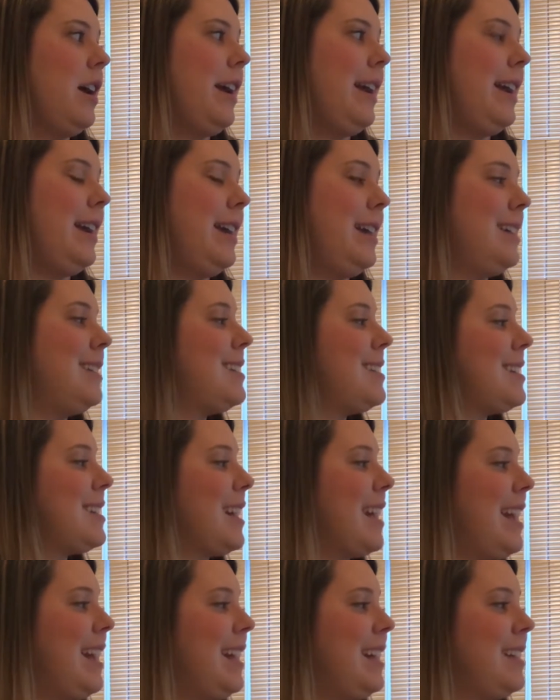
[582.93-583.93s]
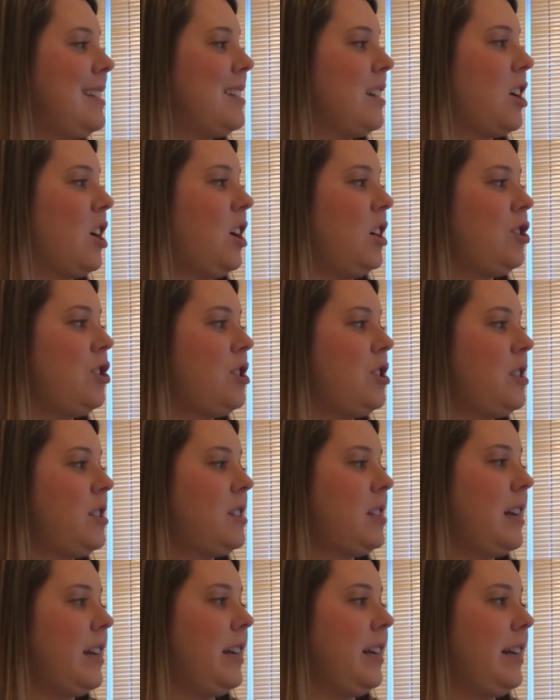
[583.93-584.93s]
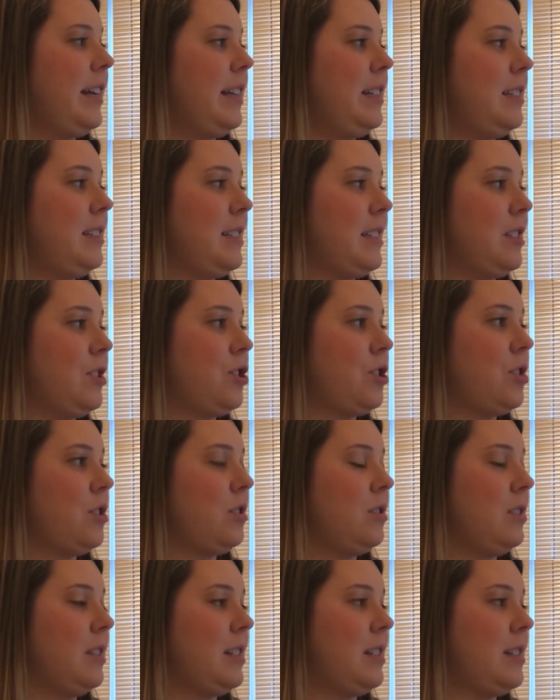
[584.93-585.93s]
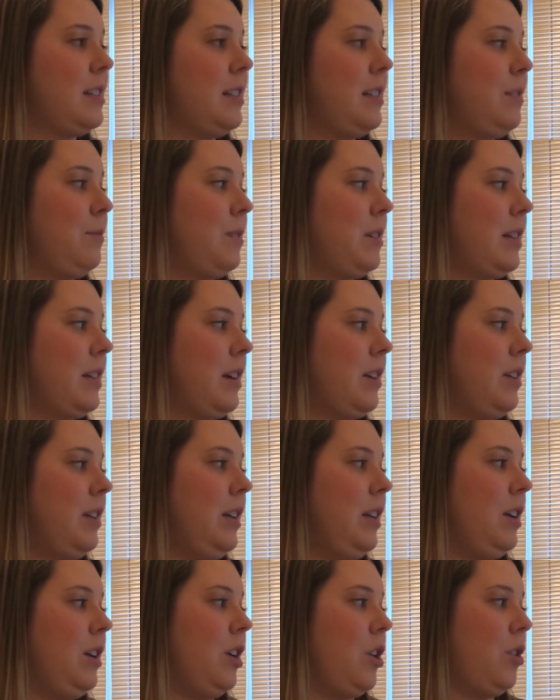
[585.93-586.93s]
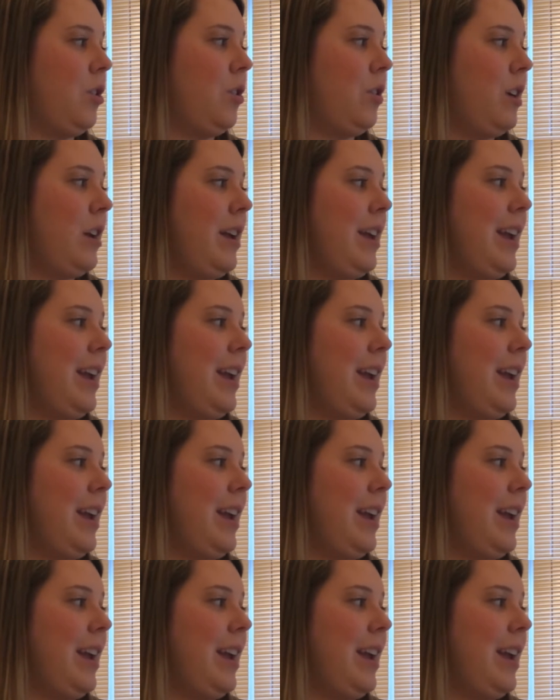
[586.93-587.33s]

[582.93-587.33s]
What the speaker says: is a conscious, intentional listening without ego,